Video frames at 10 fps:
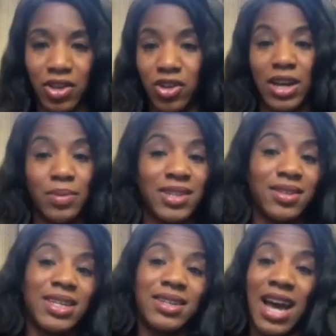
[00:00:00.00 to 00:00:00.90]
You got to be
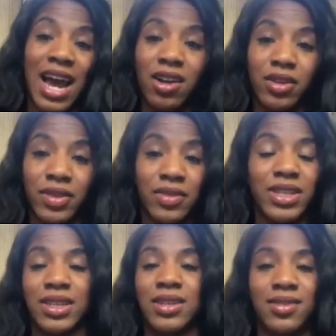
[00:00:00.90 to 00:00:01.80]
sick and tired of
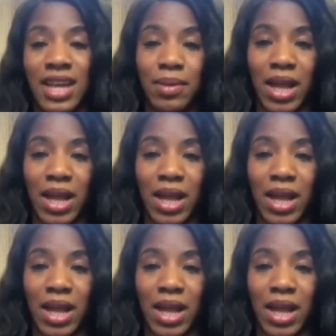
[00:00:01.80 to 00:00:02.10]
living this same